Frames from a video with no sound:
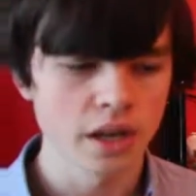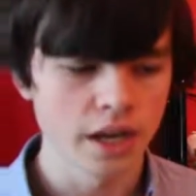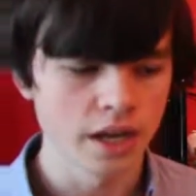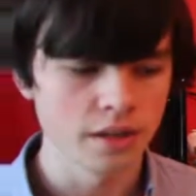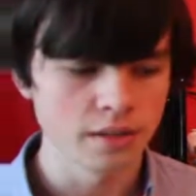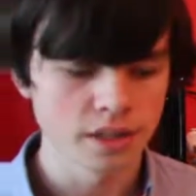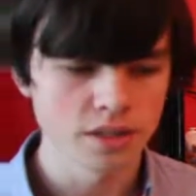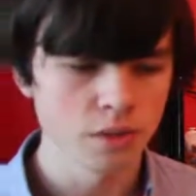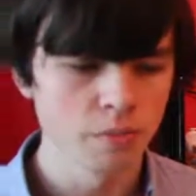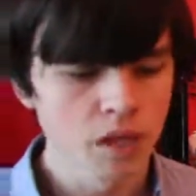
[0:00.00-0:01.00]
uh,
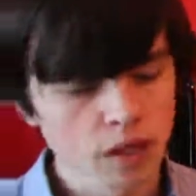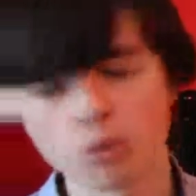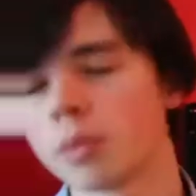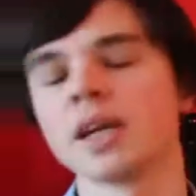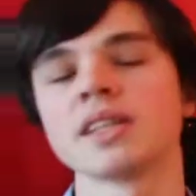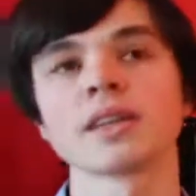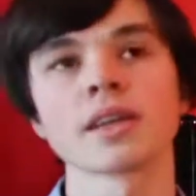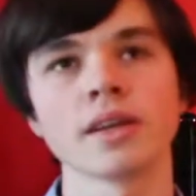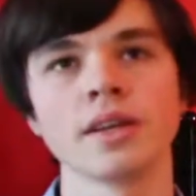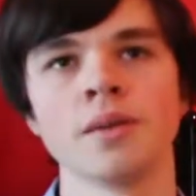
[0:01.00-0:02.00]
system where
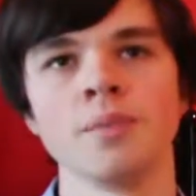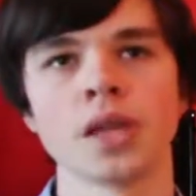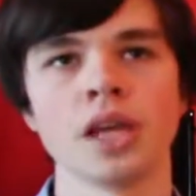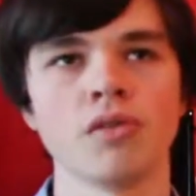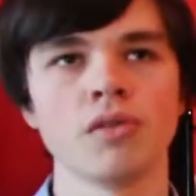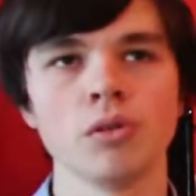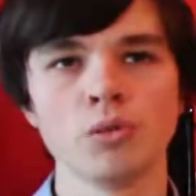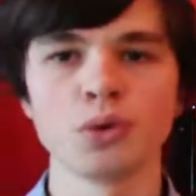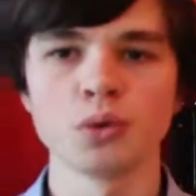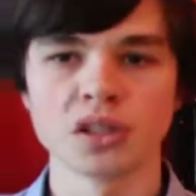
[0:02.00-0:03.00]
basically if you
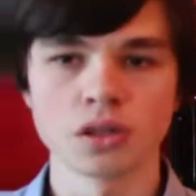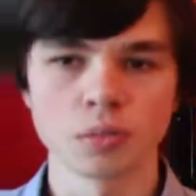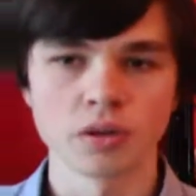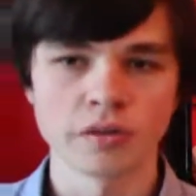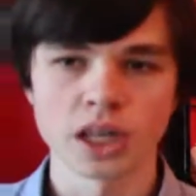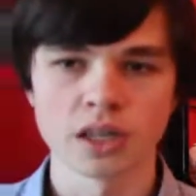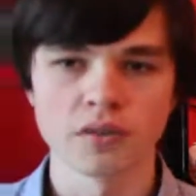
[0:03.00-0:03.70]
do a super effective